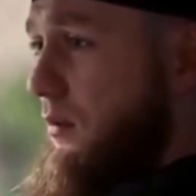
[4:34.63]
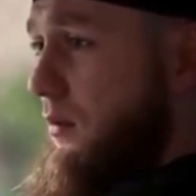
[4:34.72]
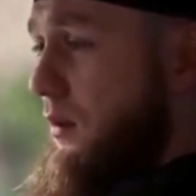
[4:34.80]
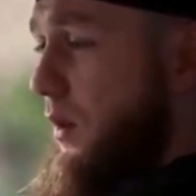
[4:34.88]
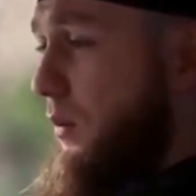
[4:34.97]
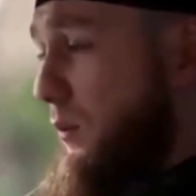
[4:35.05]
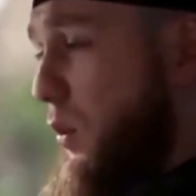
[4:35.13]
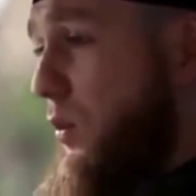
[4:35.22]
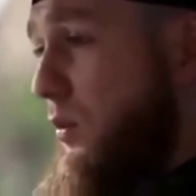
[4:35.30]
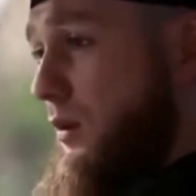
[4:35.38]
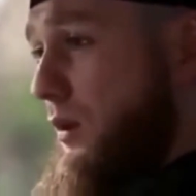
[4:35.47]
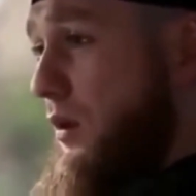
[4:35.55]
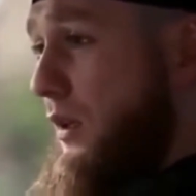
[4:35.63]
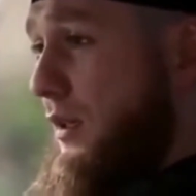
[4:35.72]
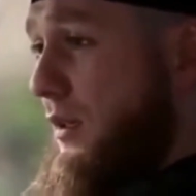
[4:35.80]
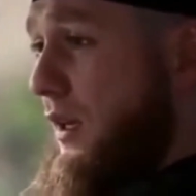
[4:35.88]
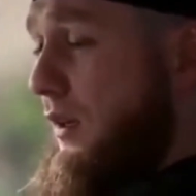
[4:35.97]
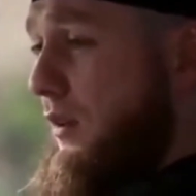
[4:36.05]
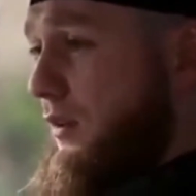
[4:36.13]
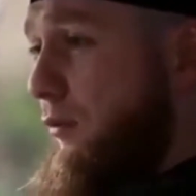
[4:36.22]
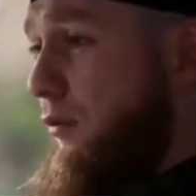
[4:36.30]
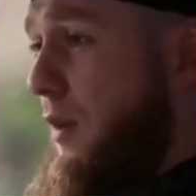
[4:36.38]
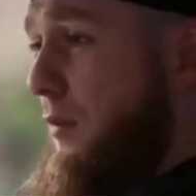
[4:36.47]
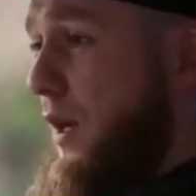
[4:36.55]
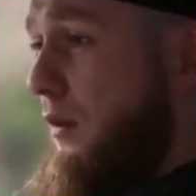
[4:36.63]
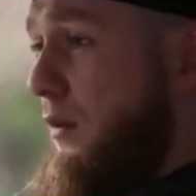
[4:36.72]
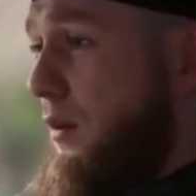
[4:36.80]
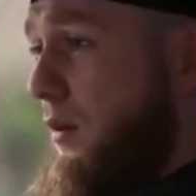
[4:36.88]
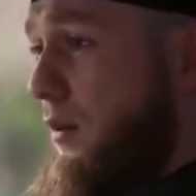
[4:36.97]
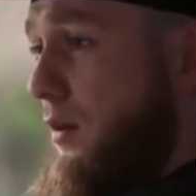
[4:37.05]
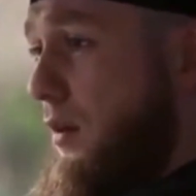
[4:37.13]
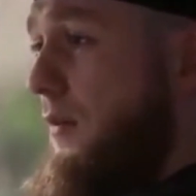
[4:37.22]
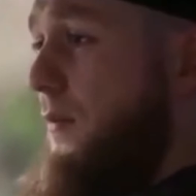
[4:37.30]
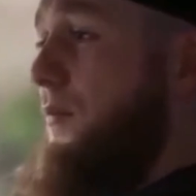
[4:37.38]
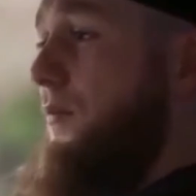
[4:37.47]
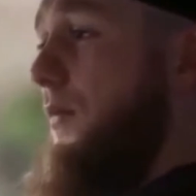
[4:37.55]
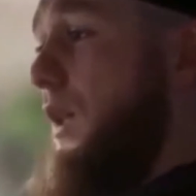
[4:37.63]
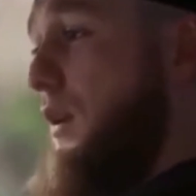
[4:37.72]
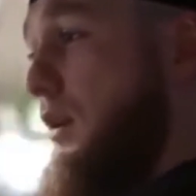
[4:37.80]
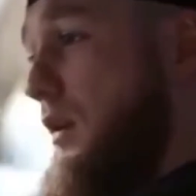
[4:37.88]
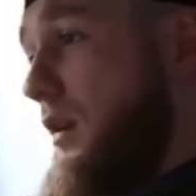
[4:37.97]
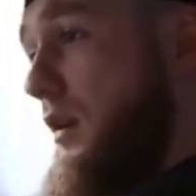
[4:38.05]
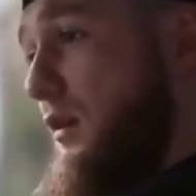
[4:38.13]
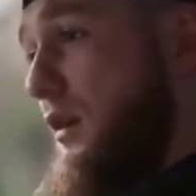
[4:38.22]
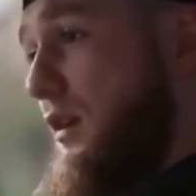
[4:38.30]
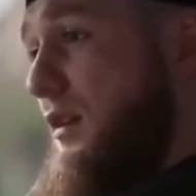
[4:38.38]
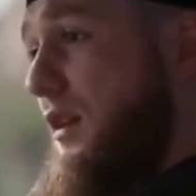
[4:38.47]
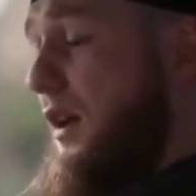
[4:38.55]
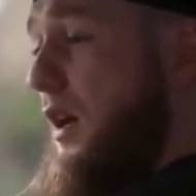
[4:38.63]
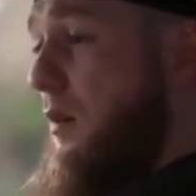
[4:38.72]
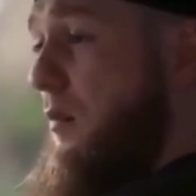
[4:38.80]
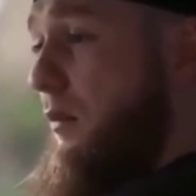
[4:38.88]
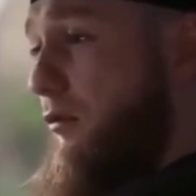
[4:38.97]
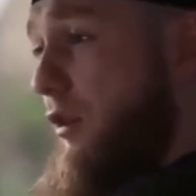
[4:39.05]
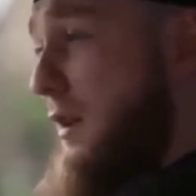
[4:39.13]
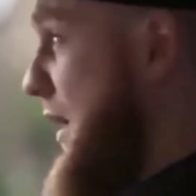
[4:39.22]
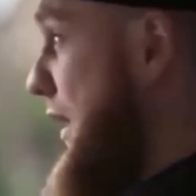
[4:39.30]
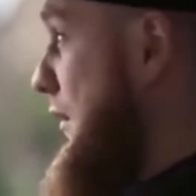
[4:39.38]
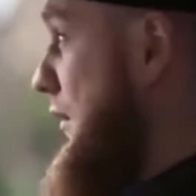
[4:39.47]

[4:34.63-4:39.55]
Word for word: I was born on this land as a free man, and to this day, I'm a free man.